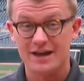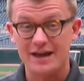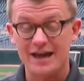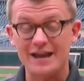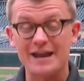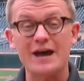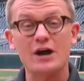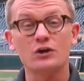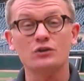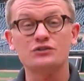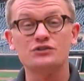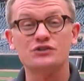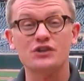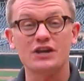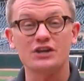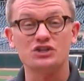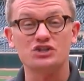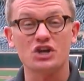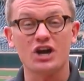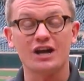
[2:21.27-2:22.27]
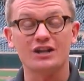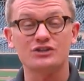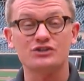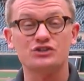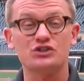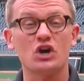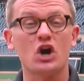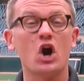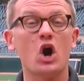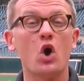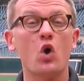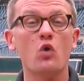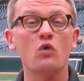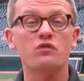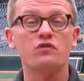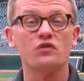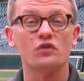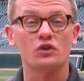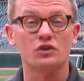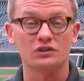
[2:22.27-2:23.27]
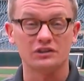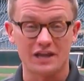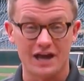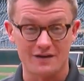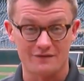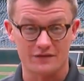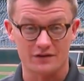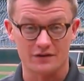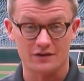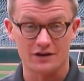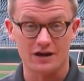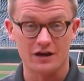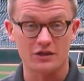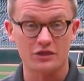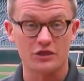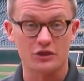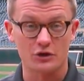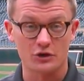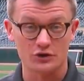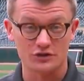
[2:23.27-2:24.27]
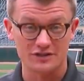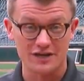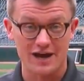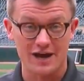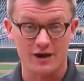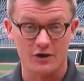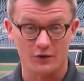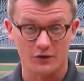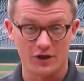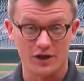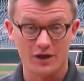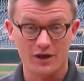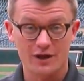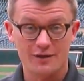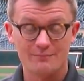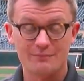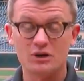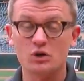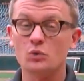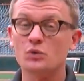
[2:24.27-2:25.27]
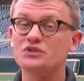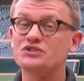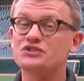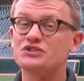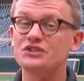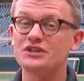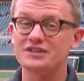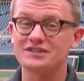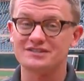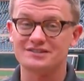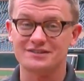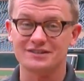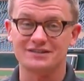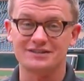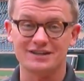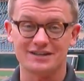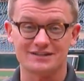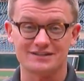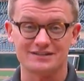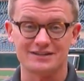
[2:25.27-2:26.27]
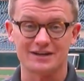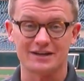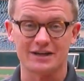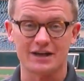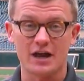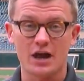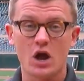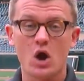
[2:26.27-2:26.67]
and held St. John's to 0 for 11 on third down. But it was this statistic